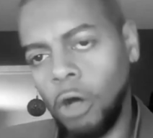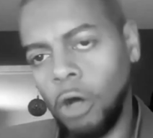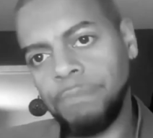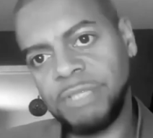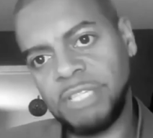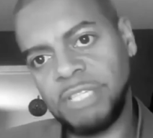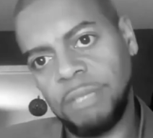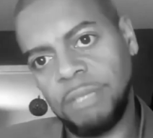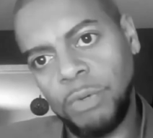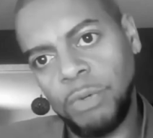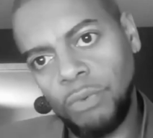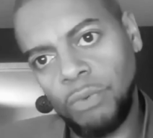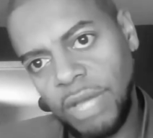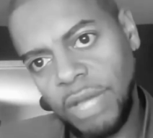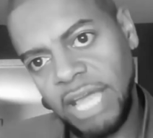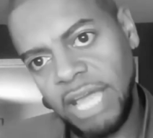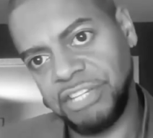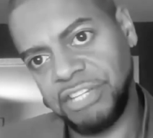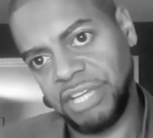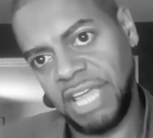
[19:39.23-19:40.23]

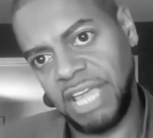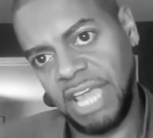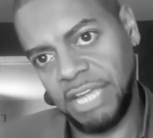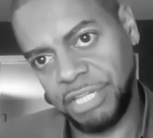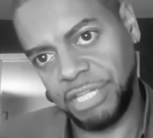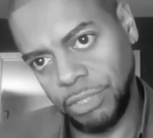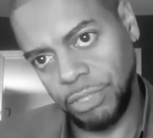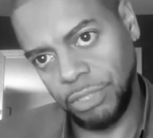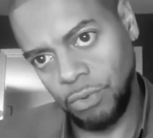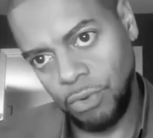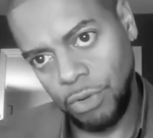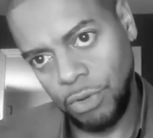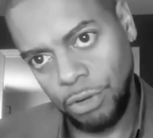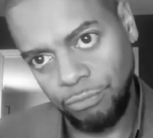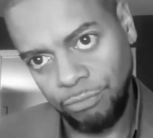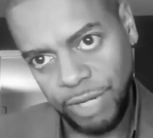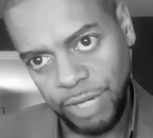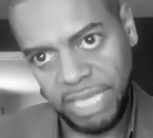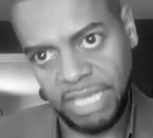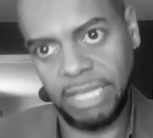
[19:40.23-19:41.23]
optimal educational
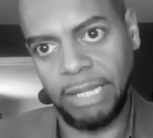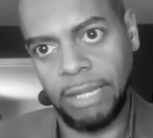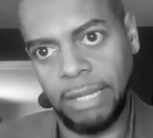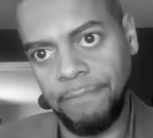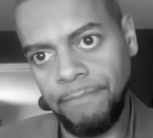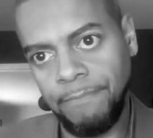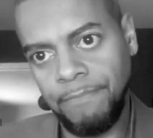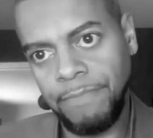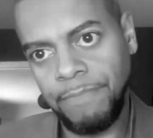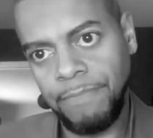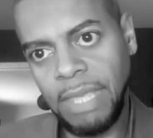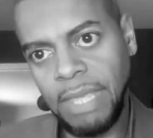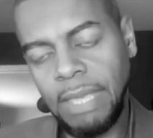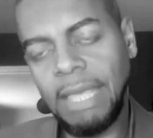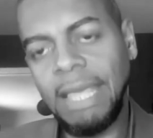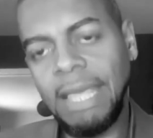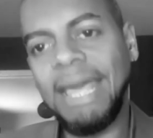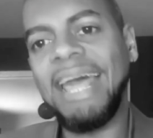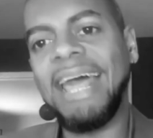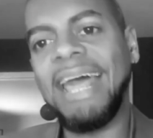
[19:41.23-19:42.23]
curriculum,
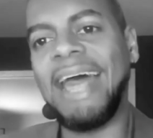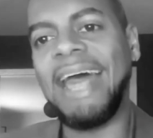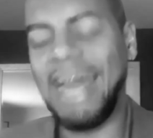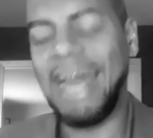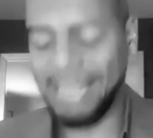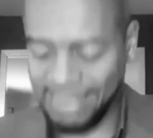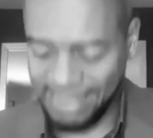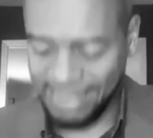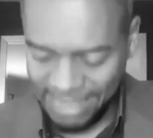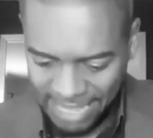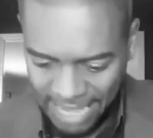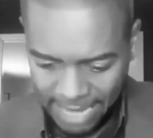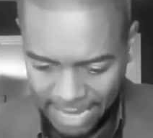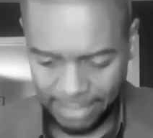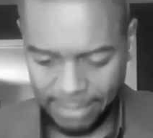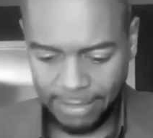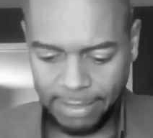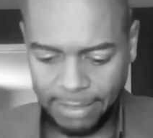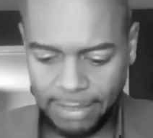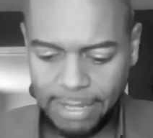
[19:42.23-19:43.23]
and
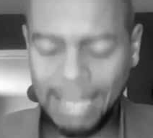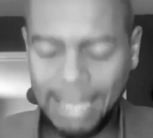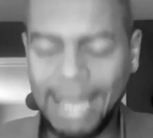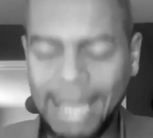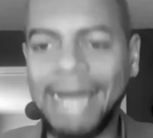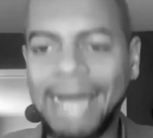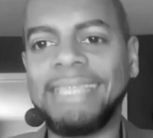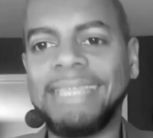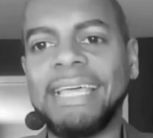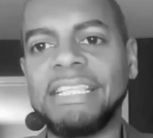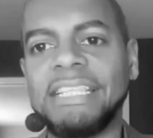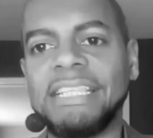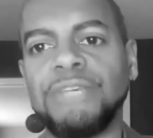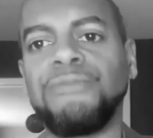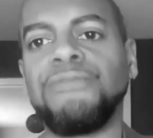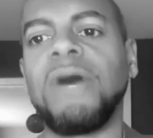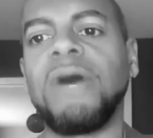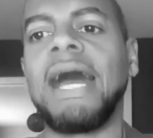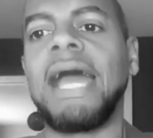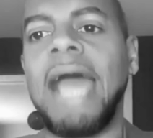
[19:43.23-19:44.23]
then
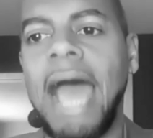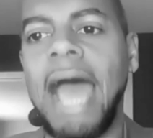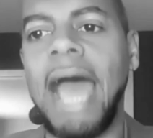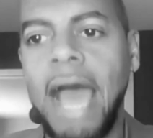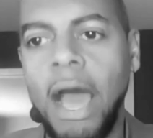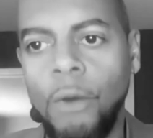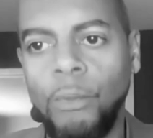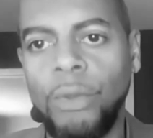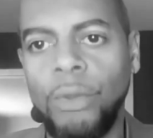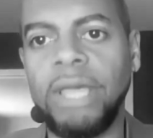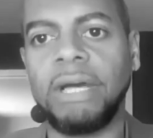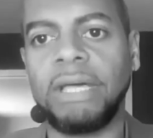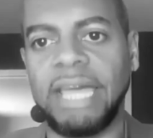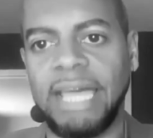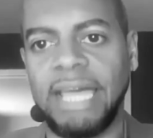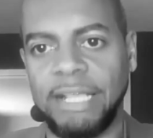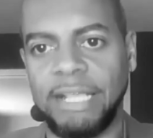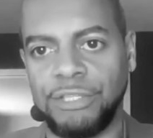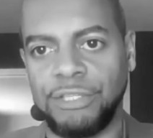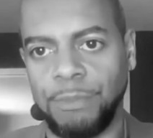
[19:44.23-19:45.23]
identify how we
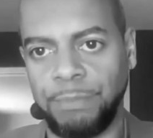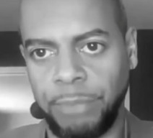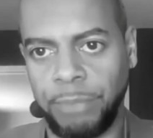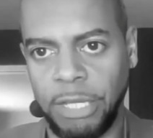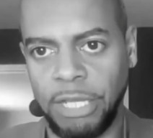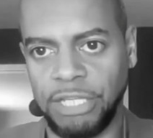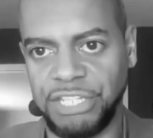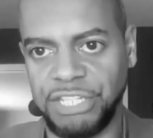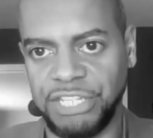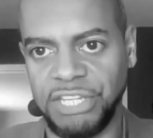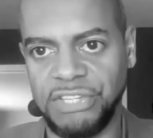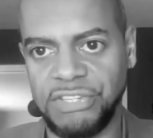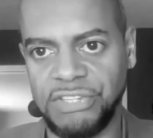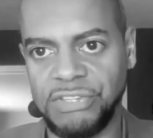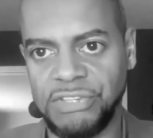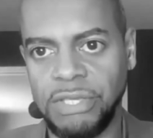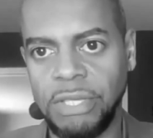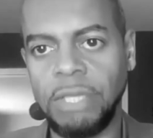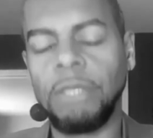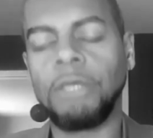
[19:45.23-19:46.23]
are going to
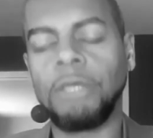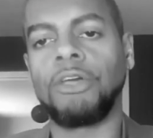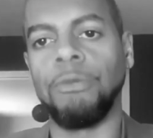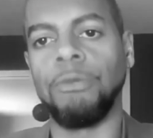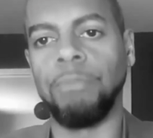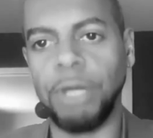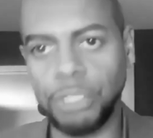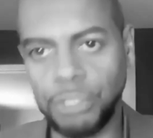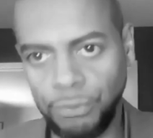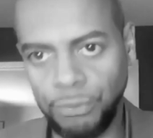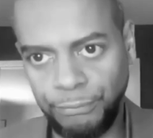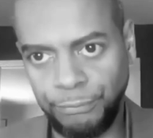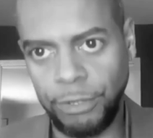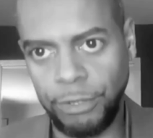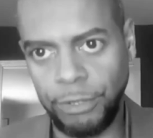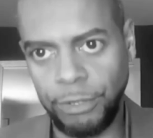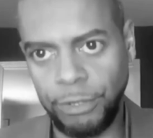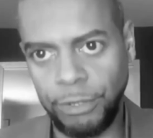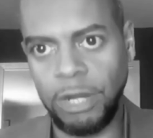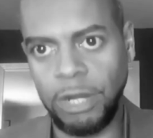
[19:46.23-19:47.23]
purchase commercial
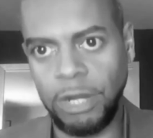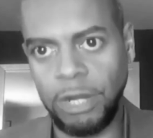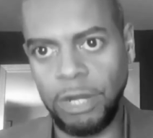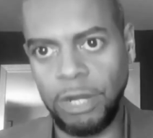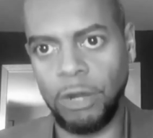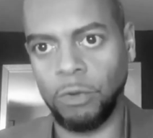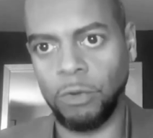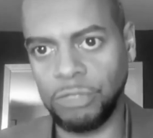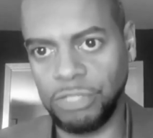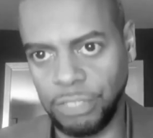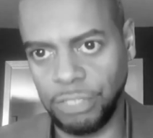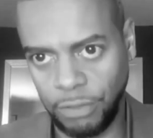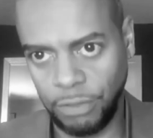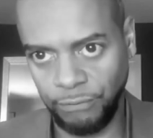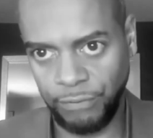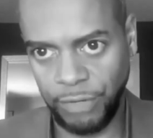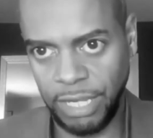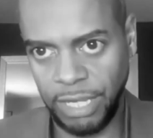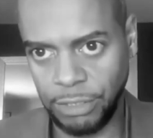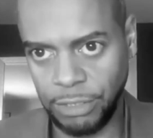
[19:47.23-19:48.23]
freeholds to
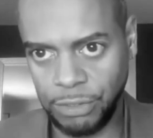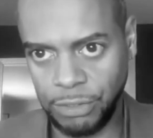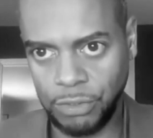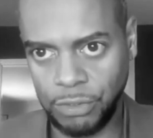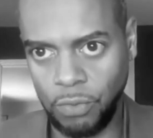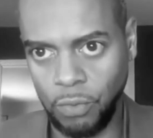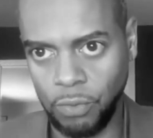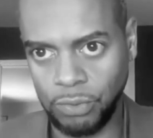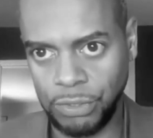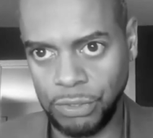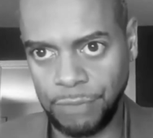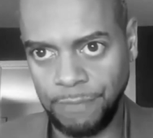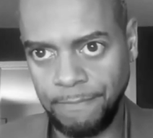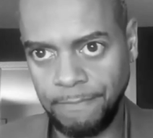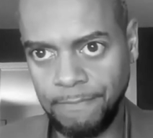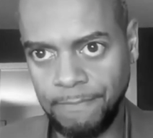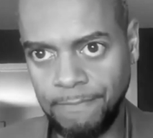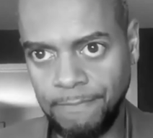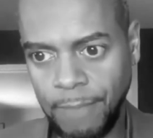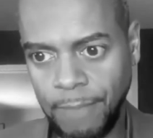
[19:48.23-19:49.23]
convert into
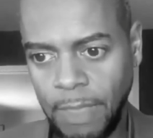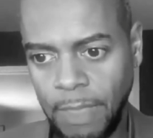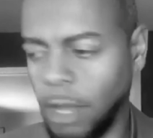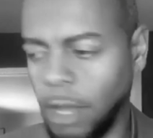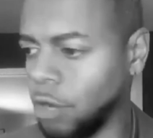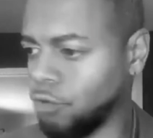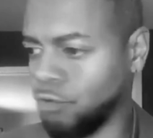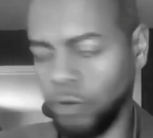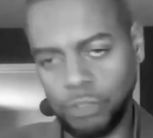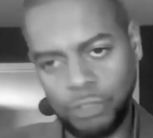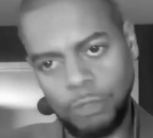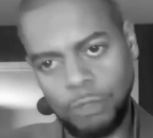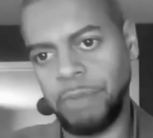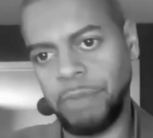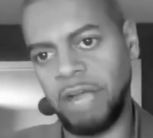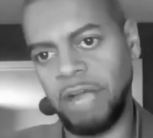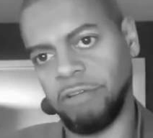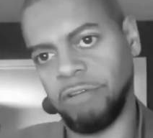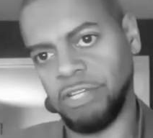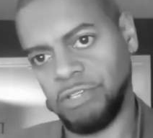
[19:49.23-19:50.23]
schools across the
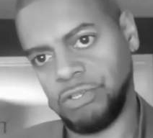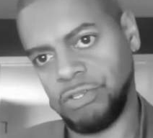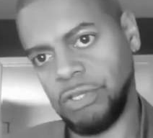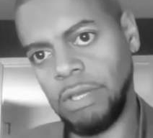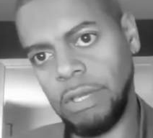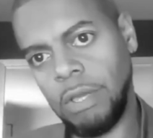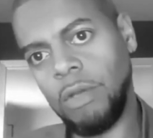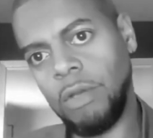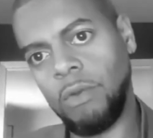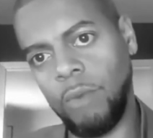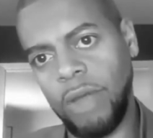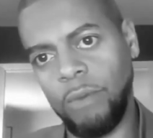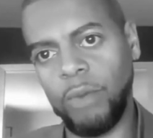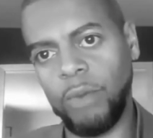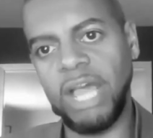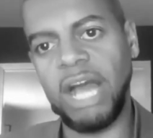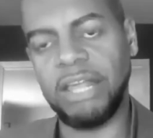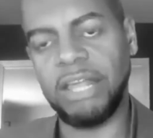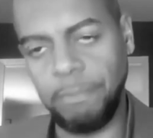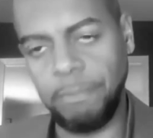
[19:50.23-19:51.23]
boroughs where
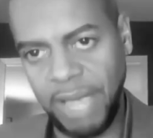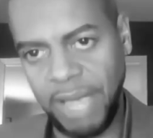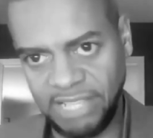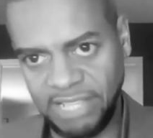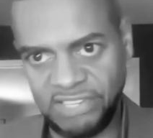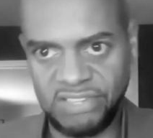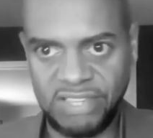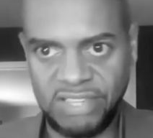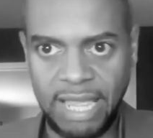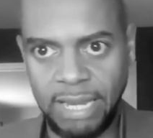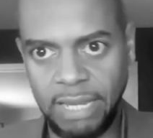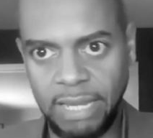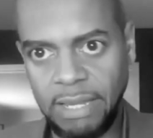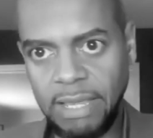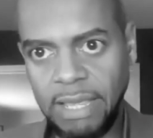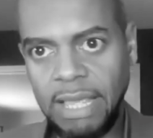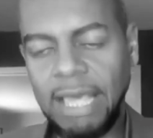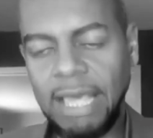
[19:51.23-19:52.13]
we are the mainstay,